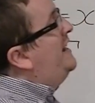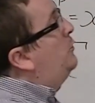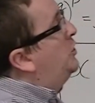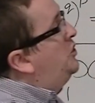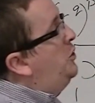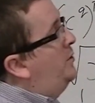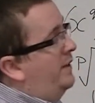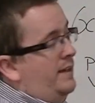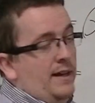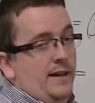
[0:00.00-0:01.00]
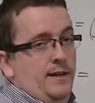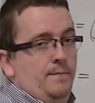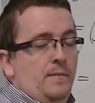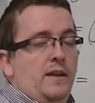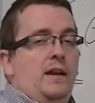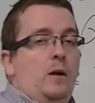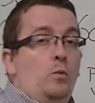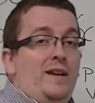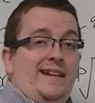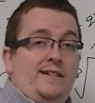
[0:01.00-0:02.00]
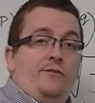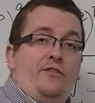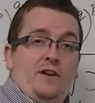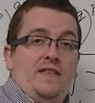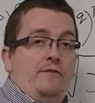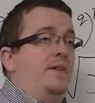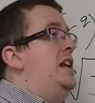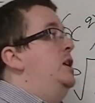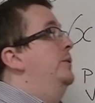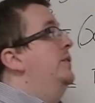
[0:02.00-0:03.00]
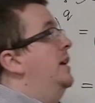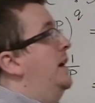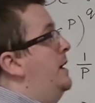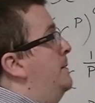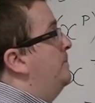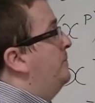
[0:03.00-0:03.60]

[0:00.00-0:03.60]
equal to two to the k. And we need to find that value of k.